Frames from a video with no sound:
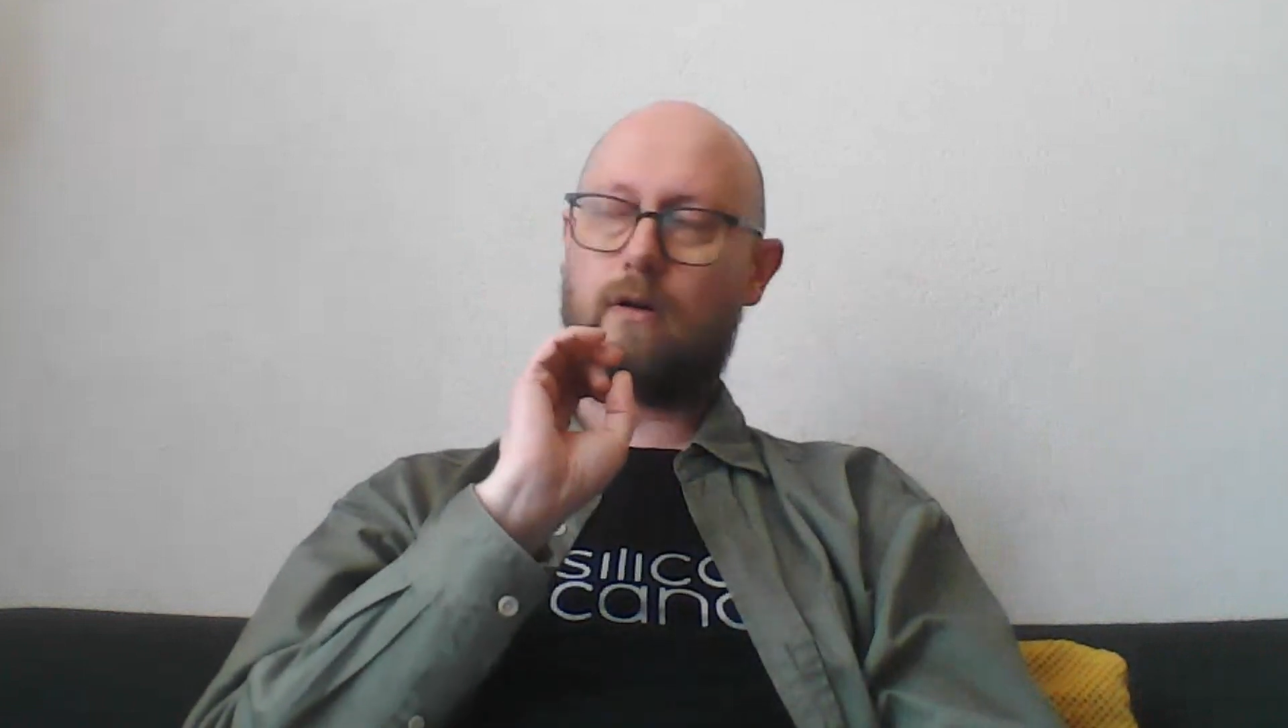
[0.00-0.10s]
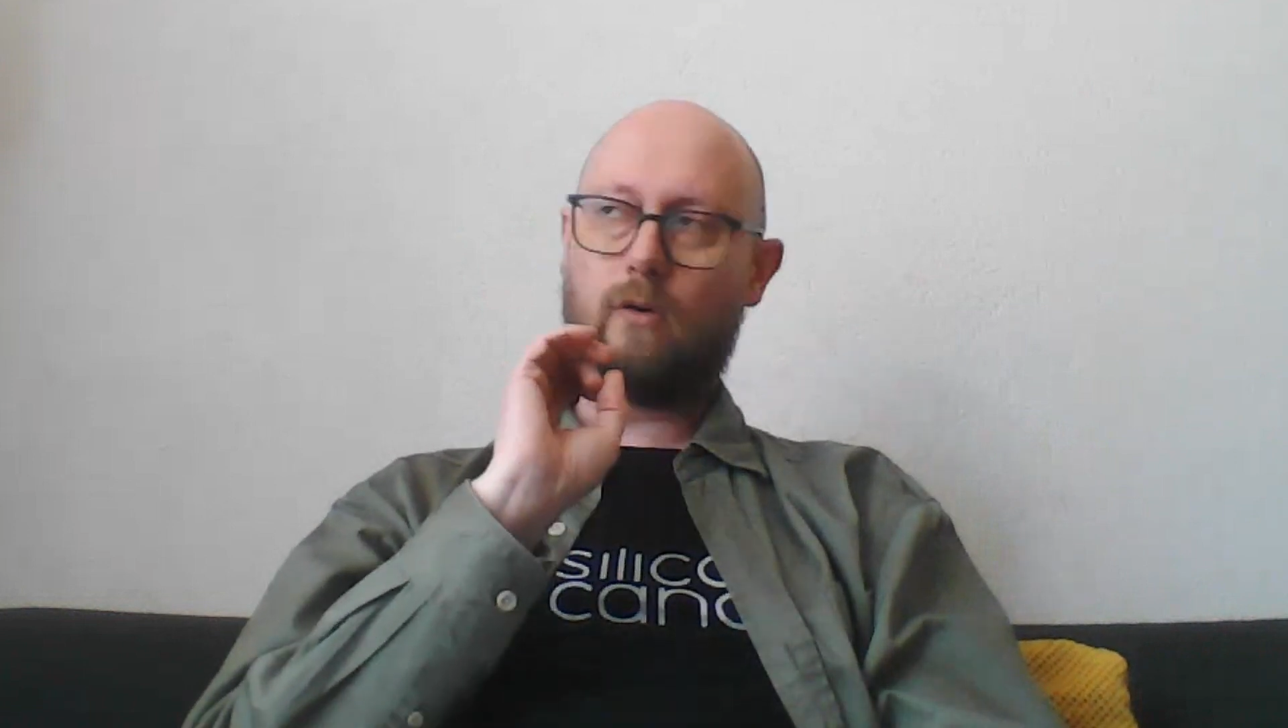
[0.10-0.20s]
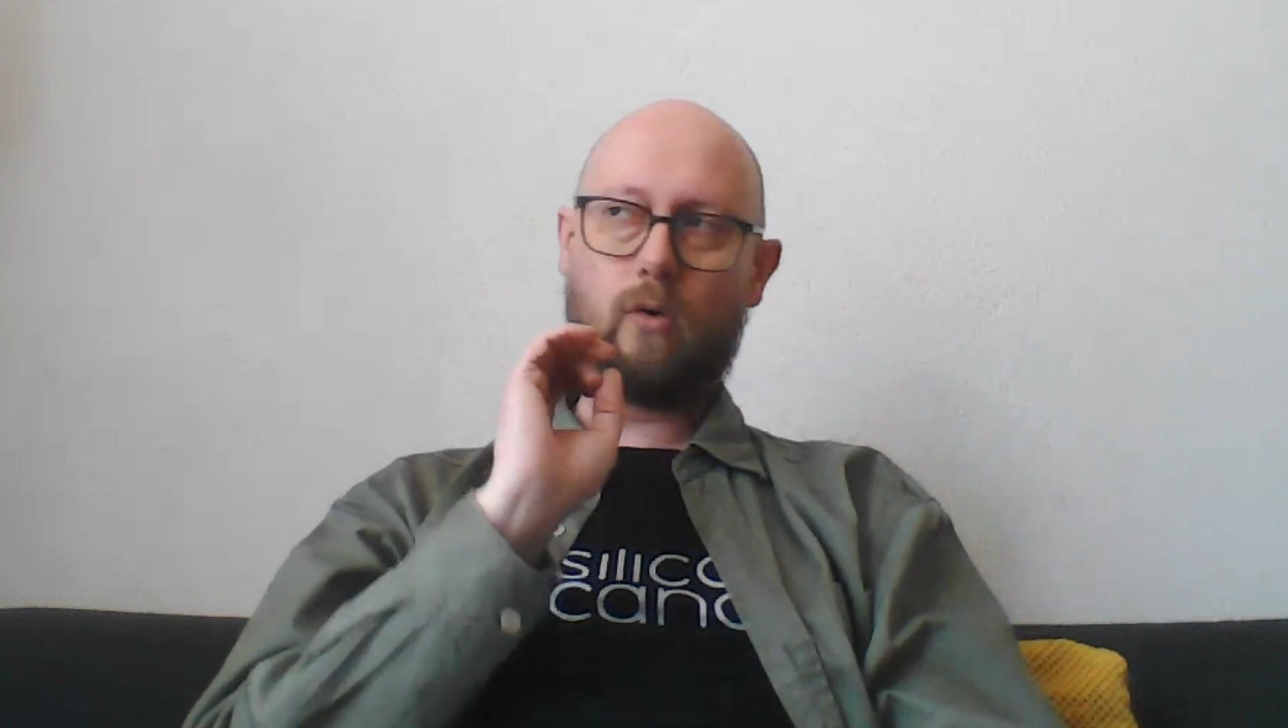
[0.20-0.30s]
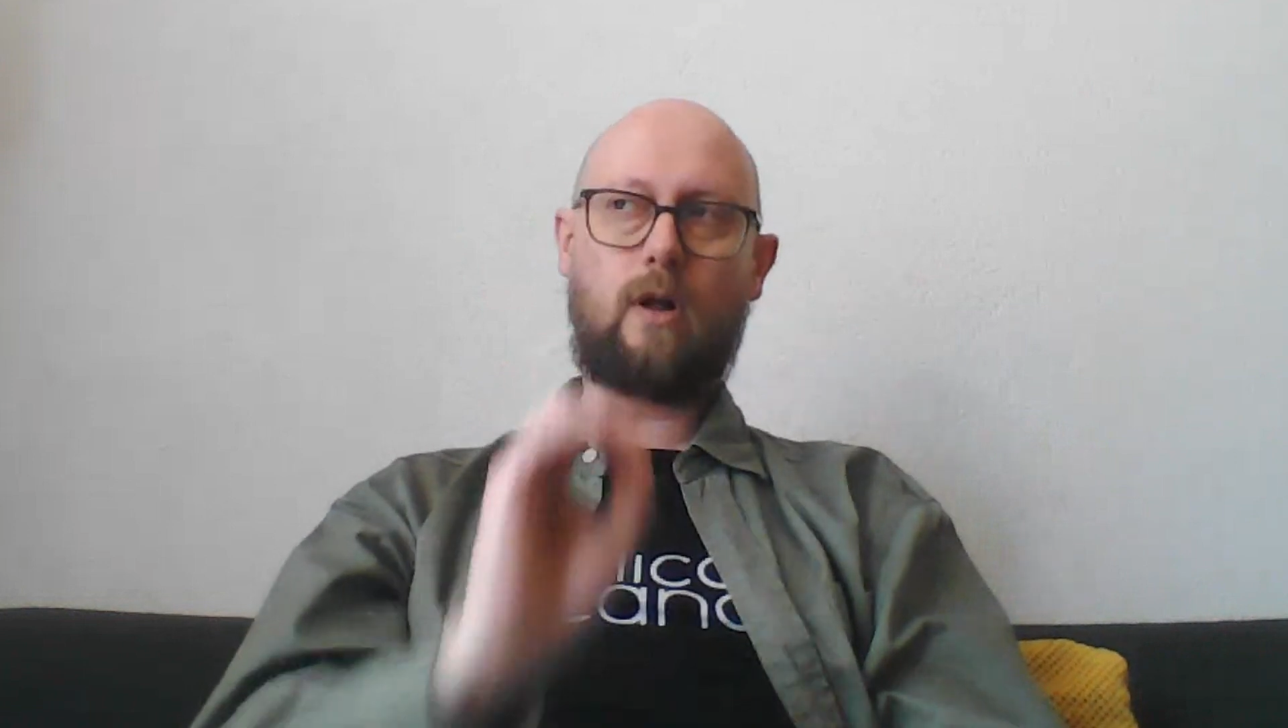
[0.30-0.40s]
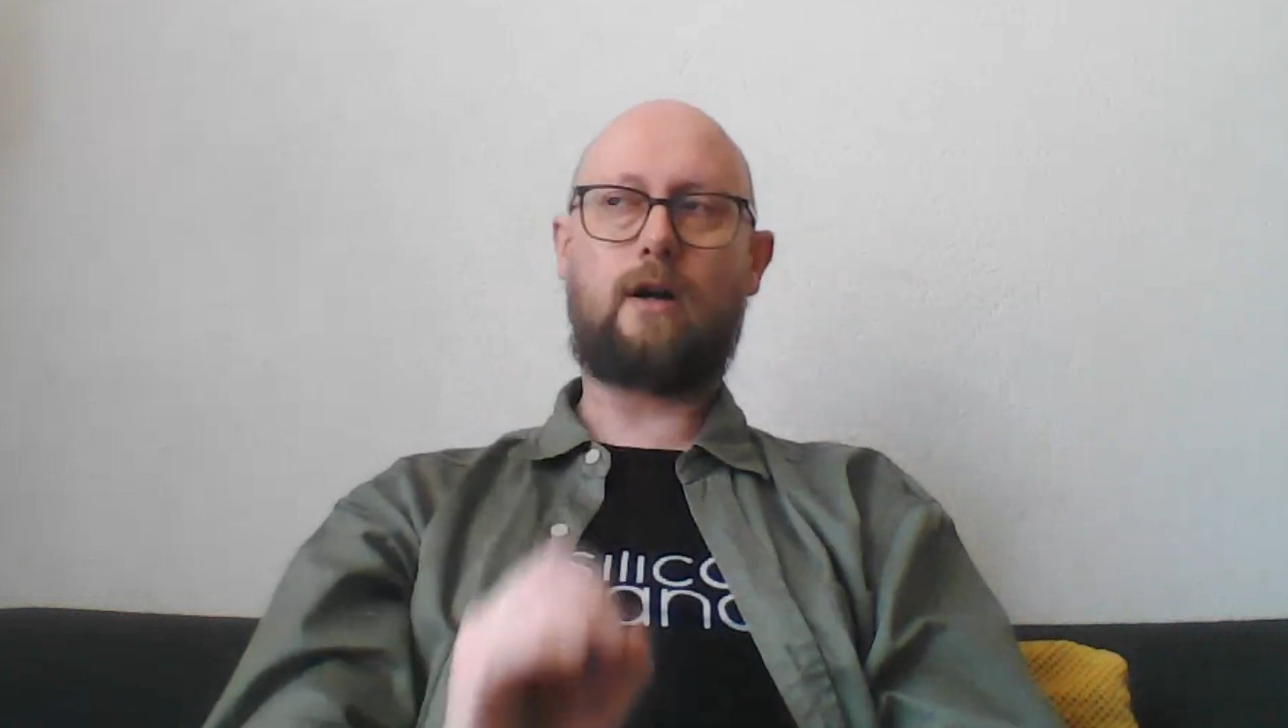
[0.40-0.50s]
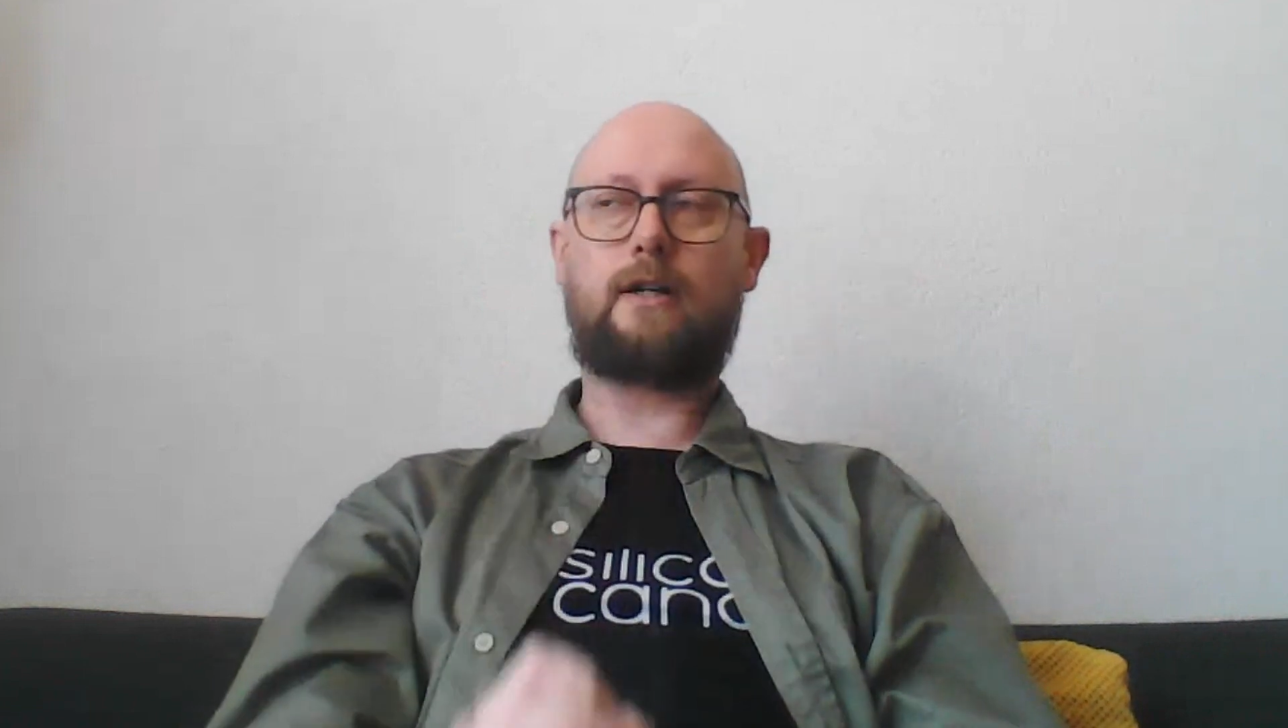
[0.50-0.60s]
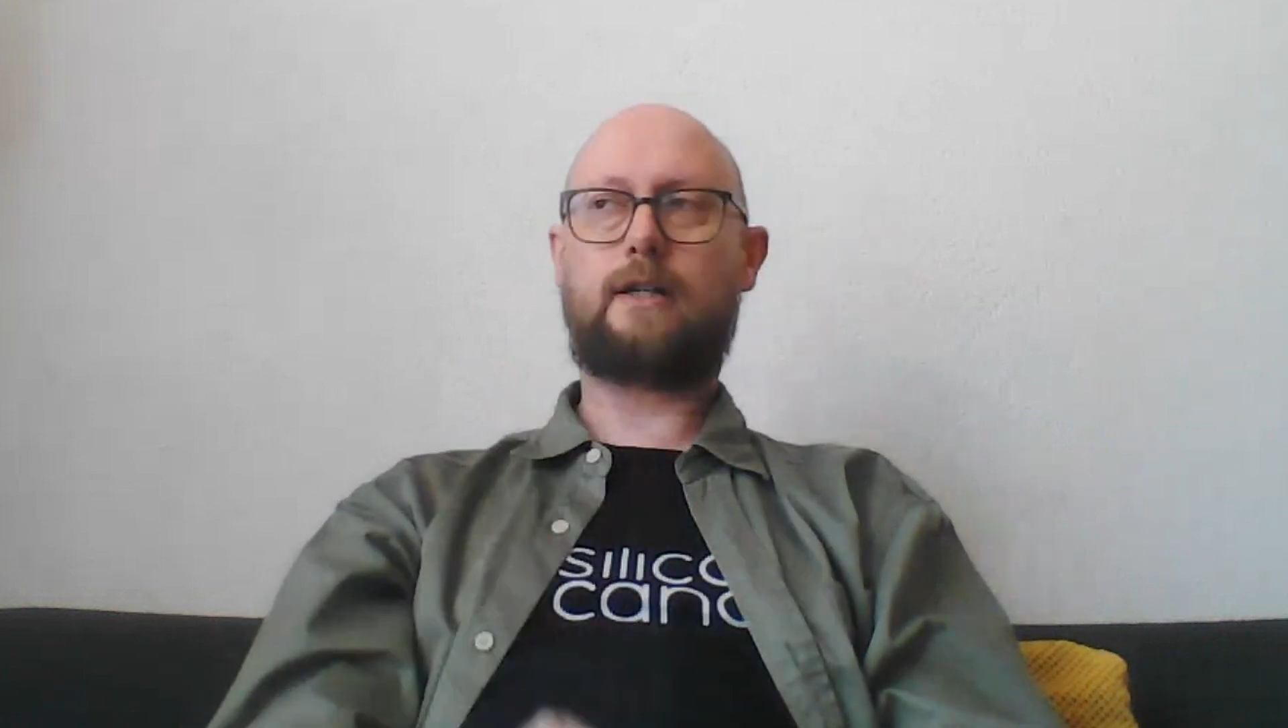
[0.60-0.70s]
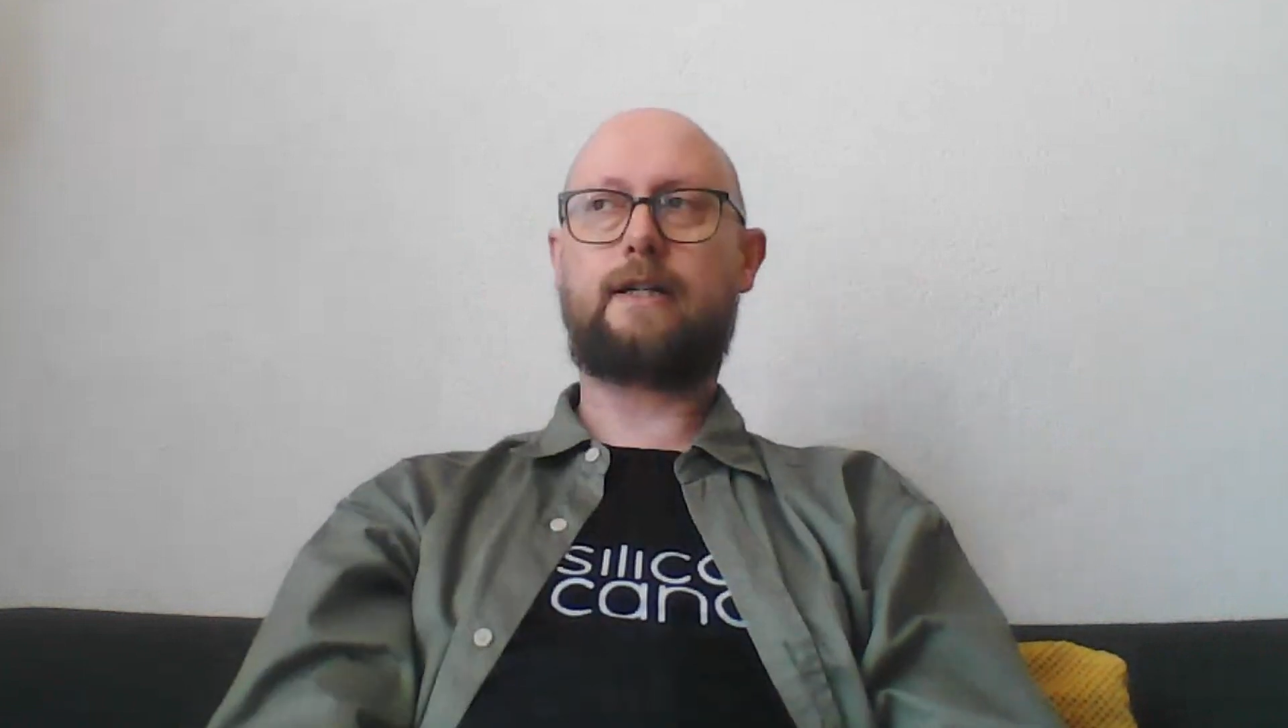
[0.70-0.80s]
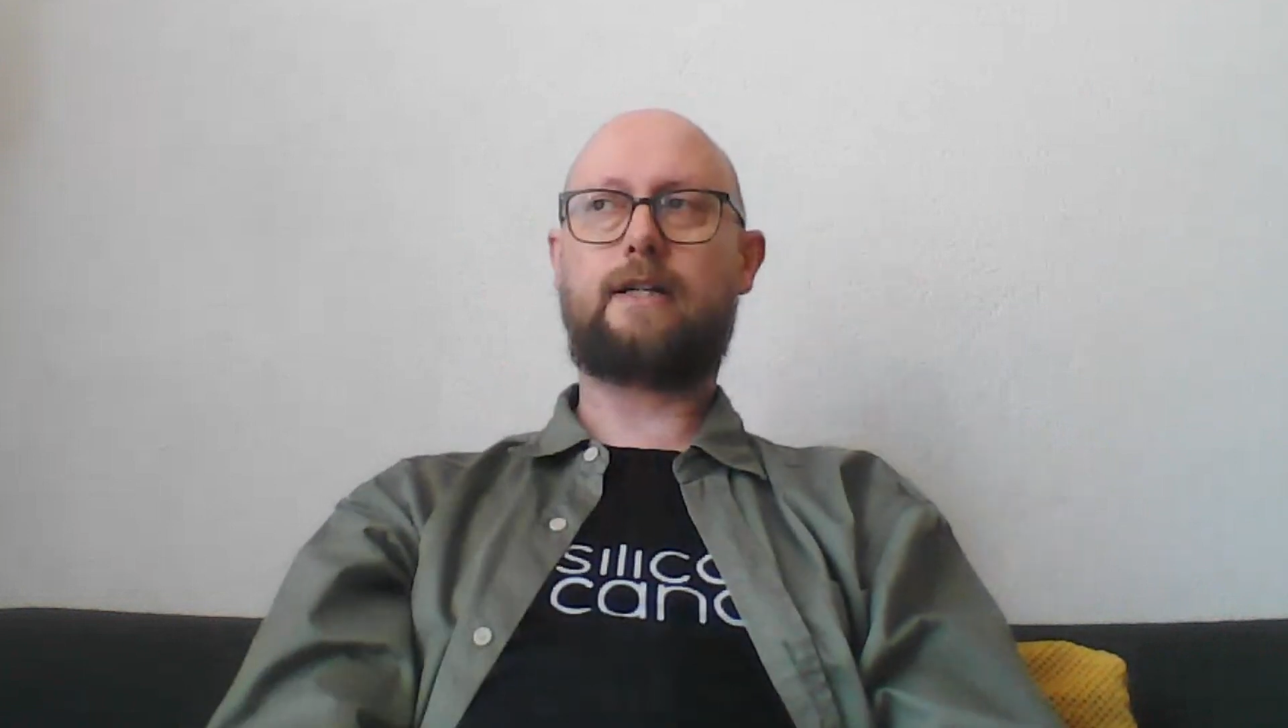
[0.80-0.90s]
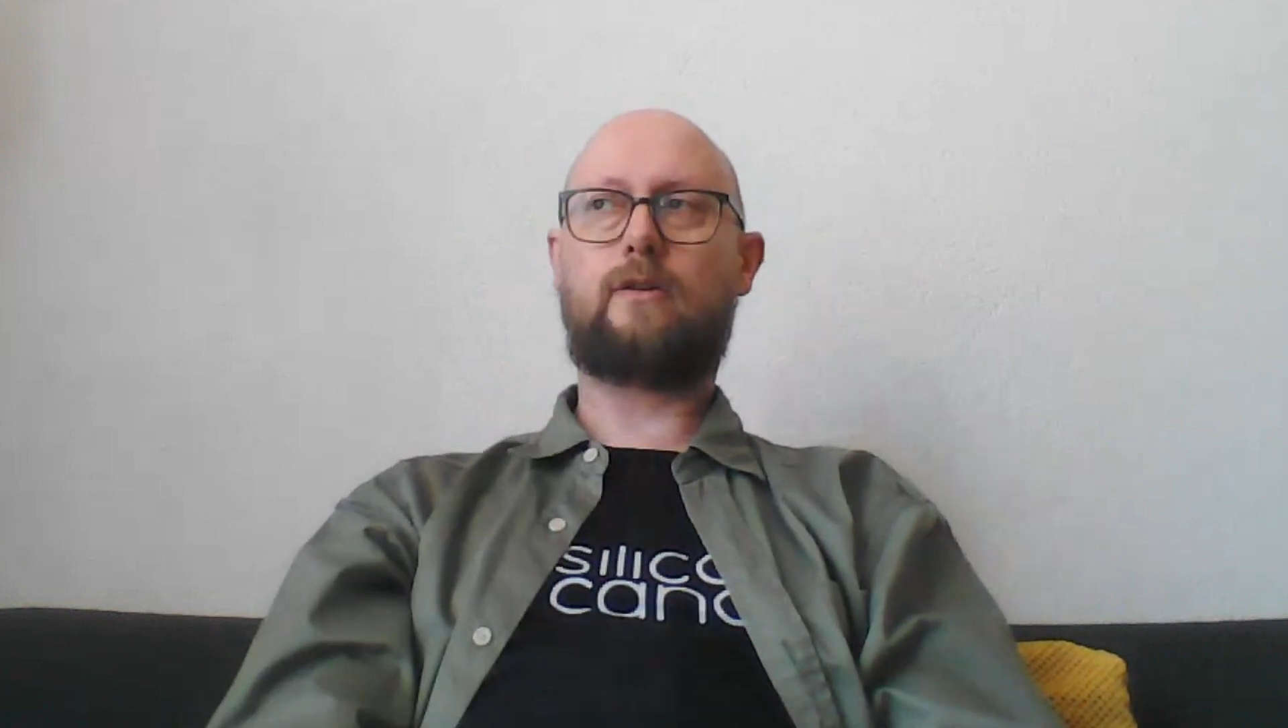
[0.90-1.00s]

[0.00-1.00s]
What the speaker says: wholeheartedly